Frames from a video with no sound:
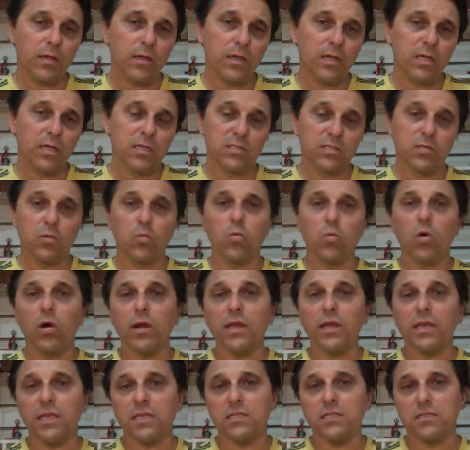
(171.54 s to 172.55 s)
So what
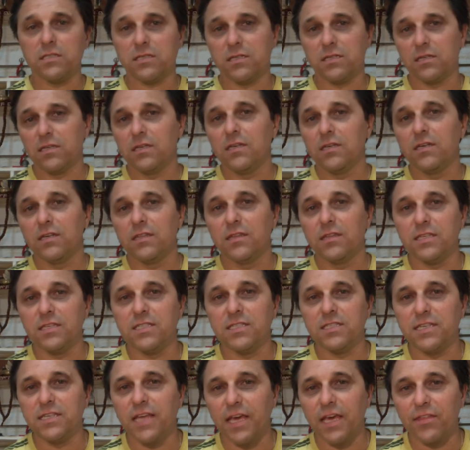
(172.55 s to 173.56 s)
is this
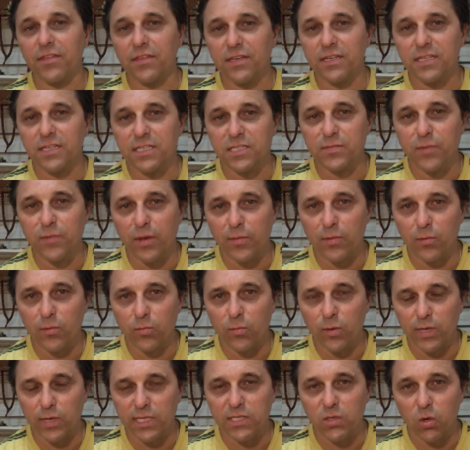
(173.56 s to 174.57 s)
death and dismemberment
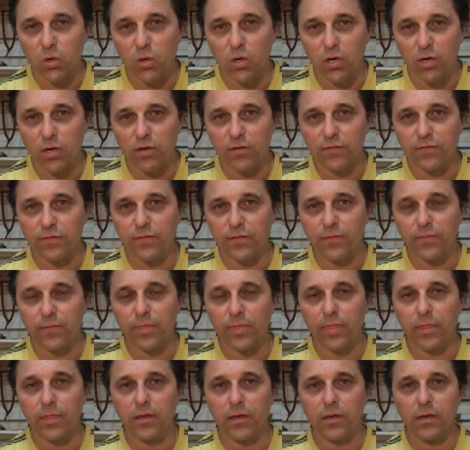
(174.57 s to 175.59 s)
we talk of?
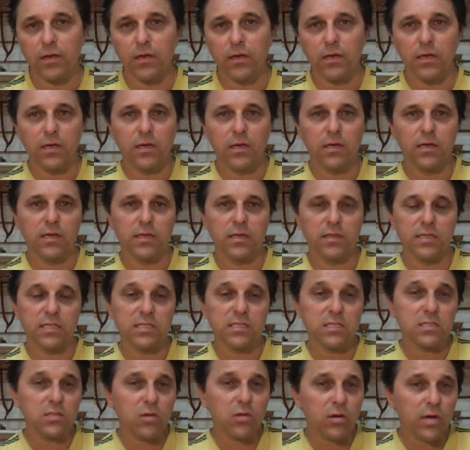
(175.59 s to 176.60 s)
This
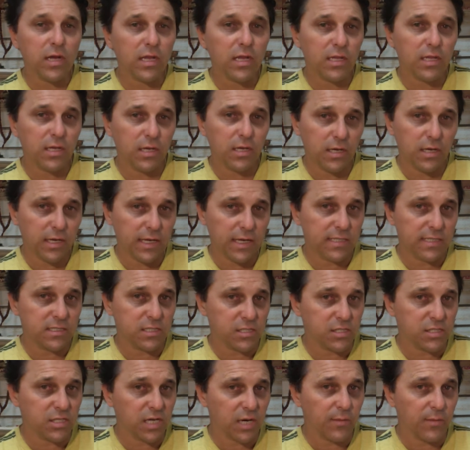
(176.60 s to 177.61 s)
is not only unique to
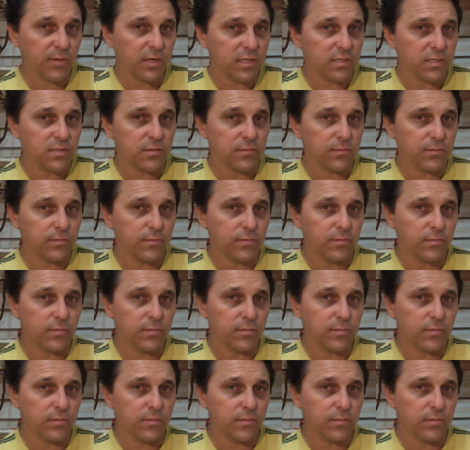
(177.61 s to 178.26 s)
shamanism.